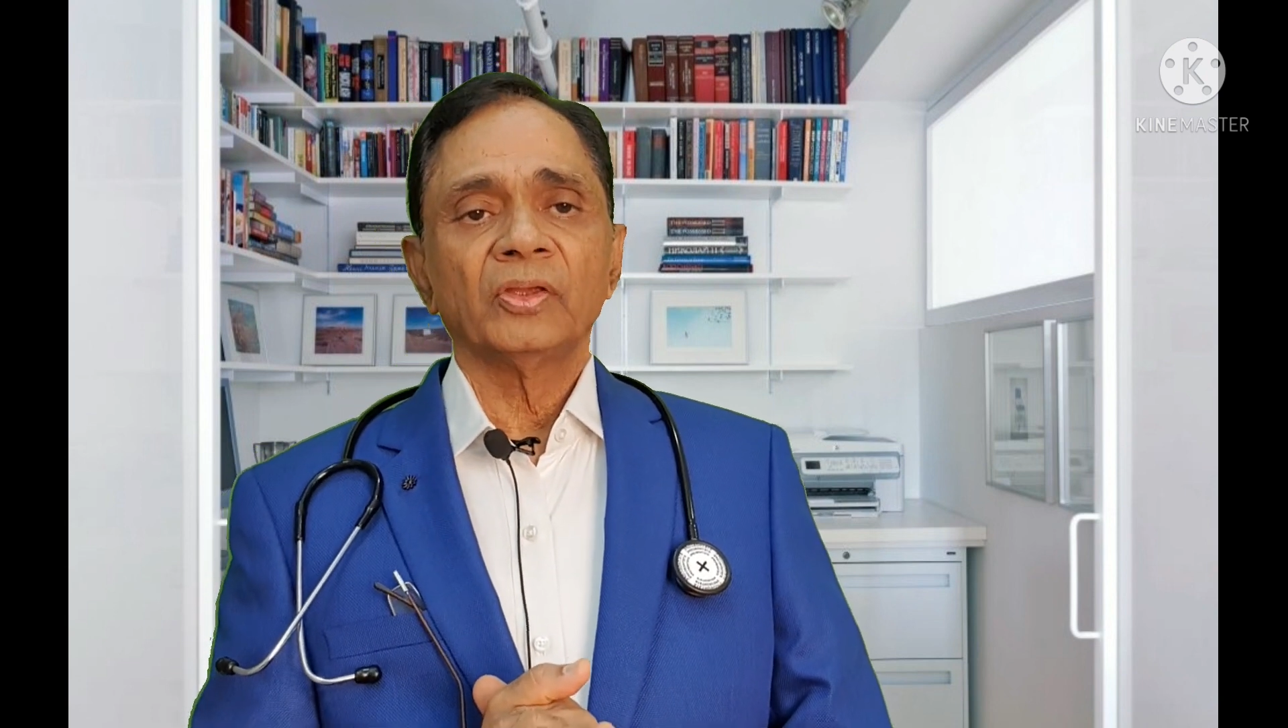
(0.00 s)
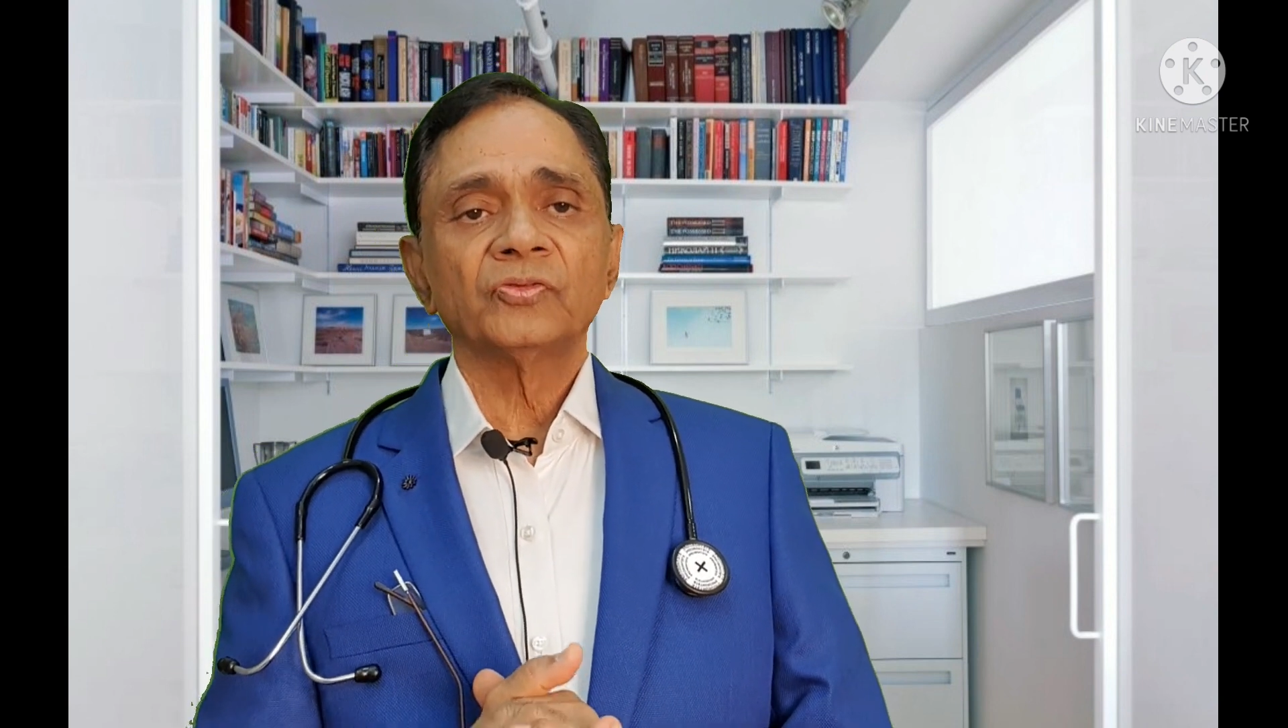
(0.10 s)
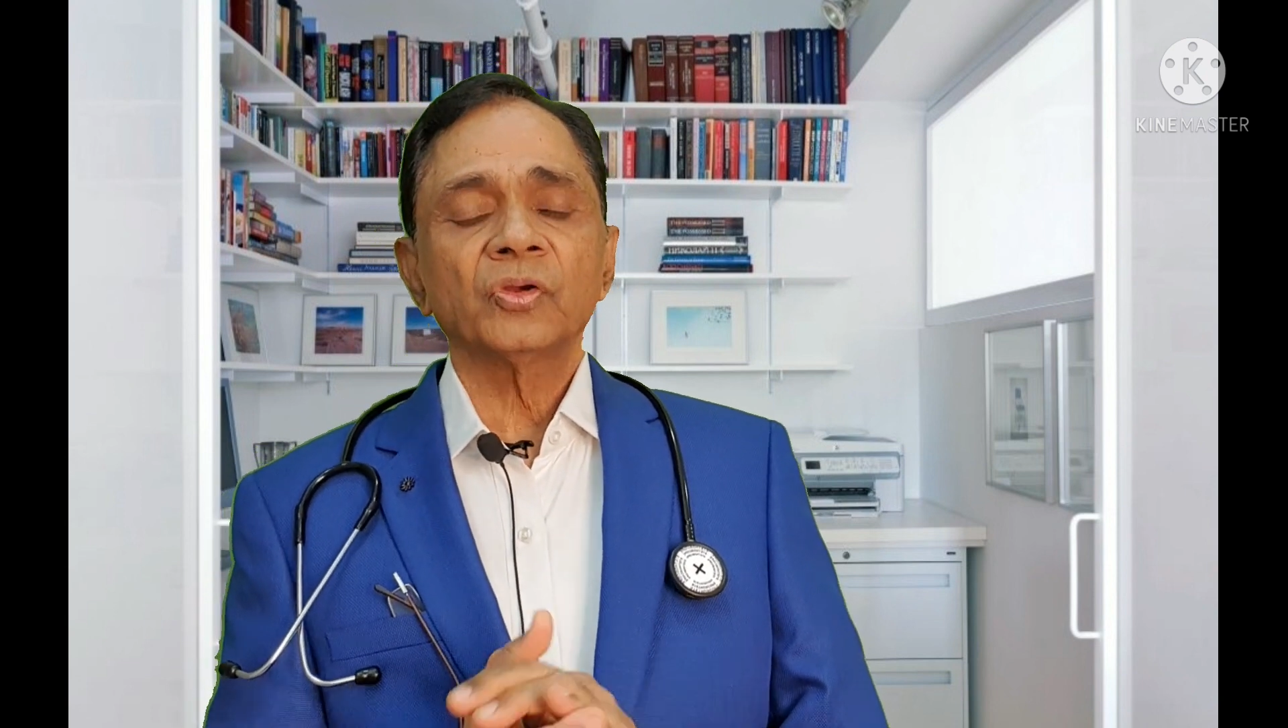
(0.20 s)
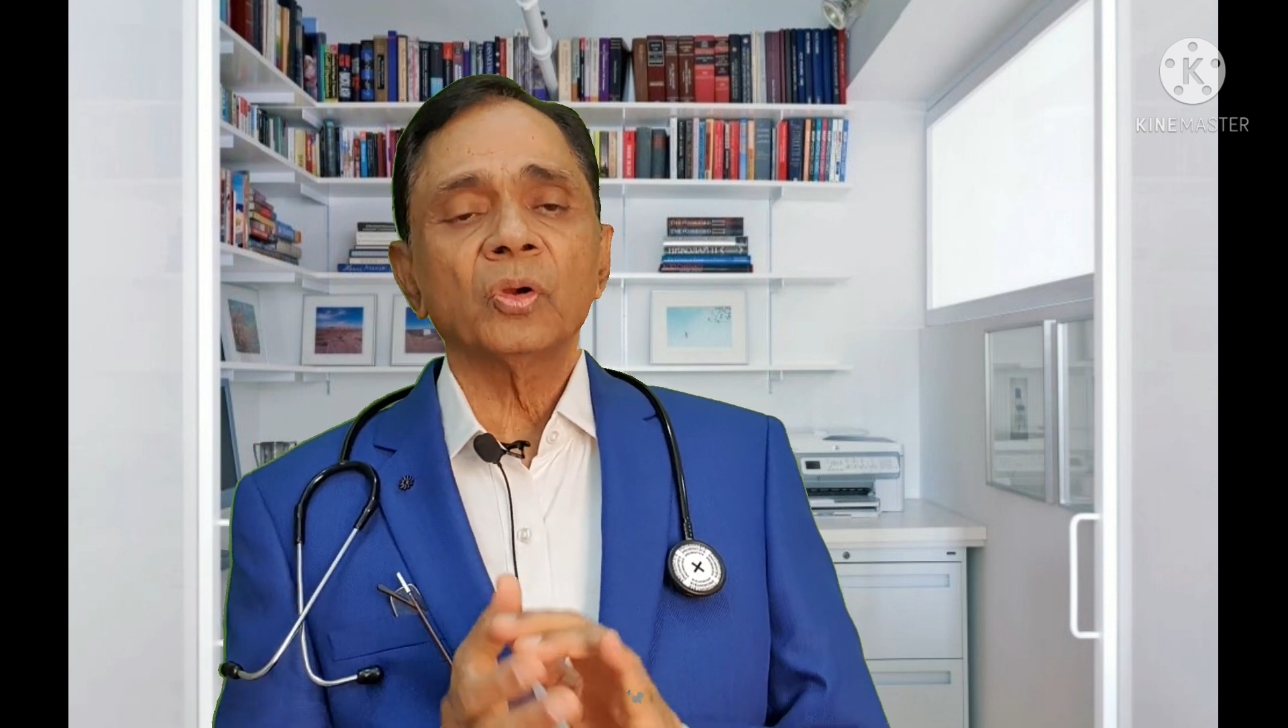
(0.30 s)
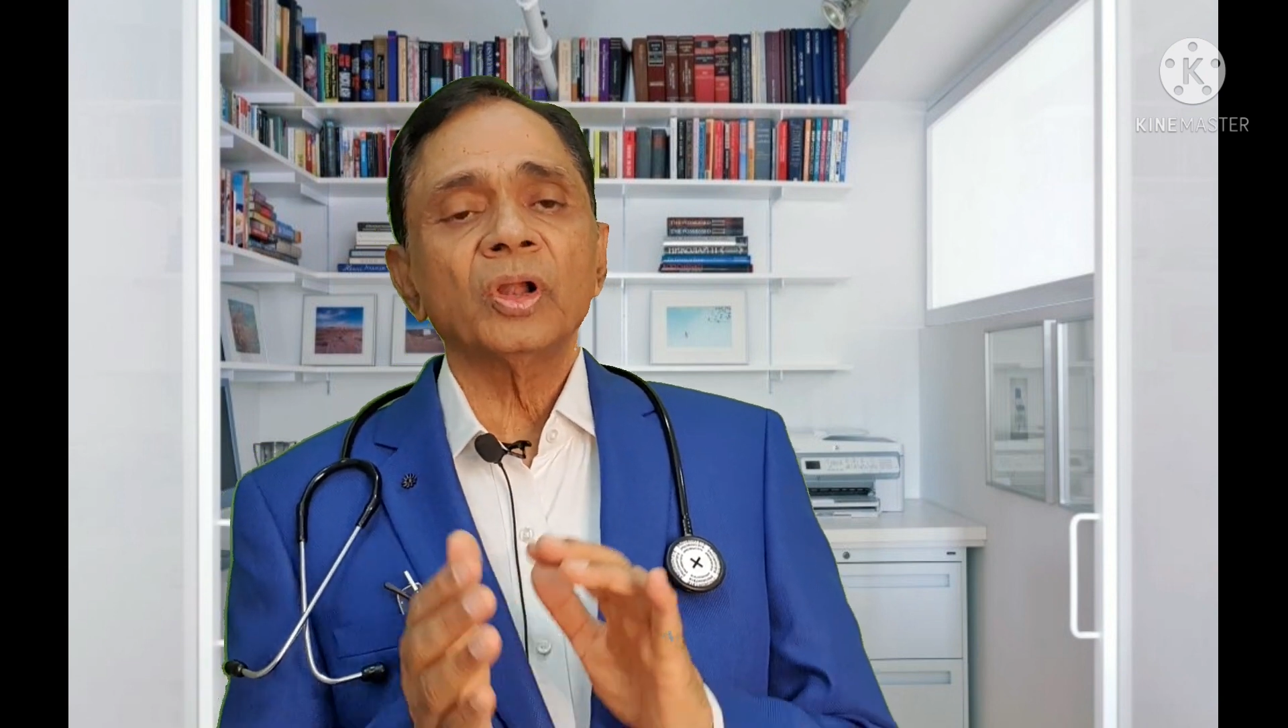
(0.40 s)

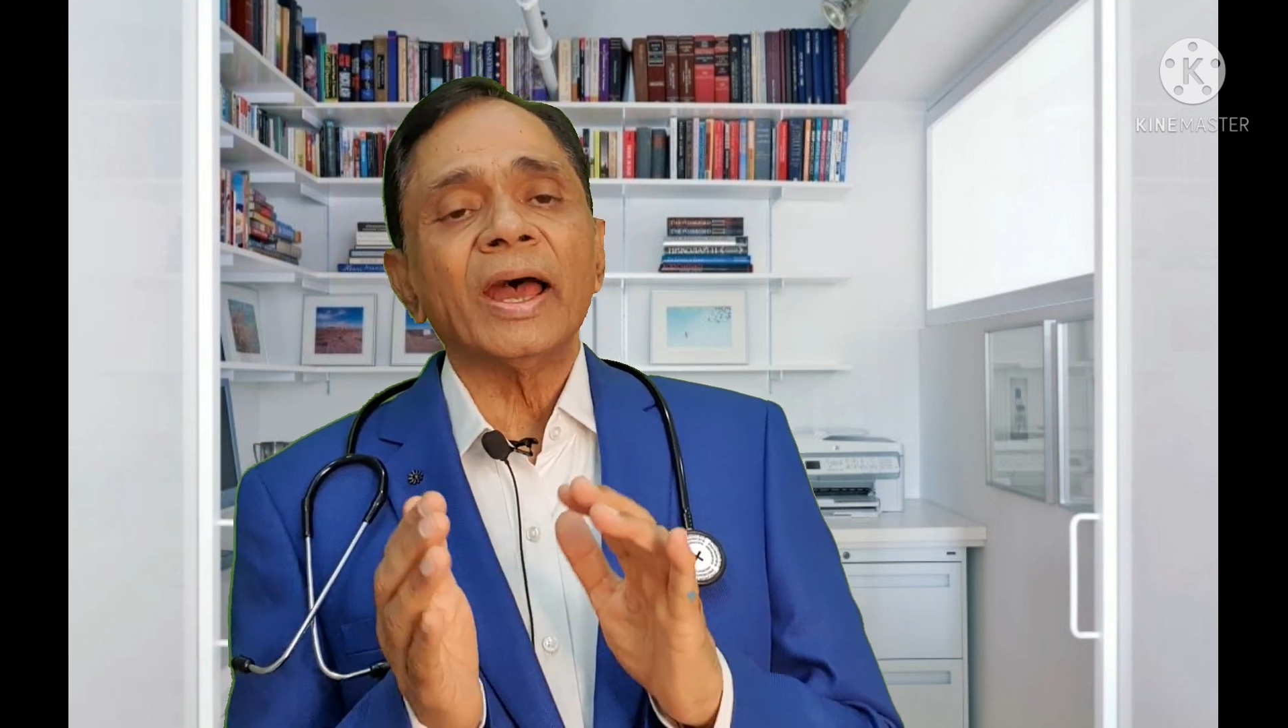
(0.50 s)
so